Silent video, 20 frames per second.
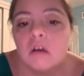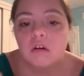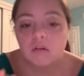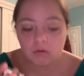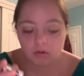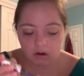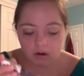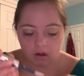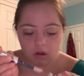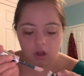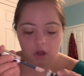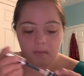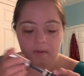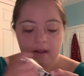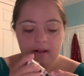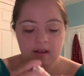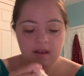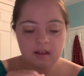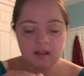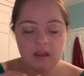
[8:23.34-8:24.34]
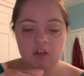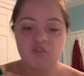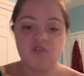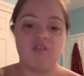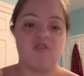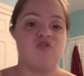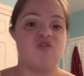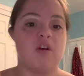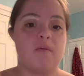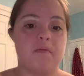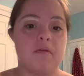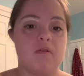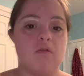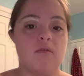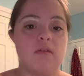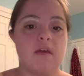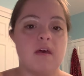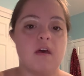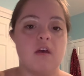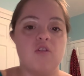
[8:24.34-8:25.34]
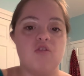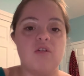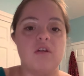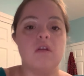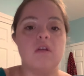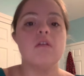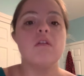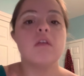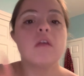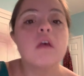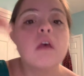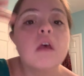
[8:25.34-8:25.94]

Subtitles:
want to go back in and just sharpen those edges.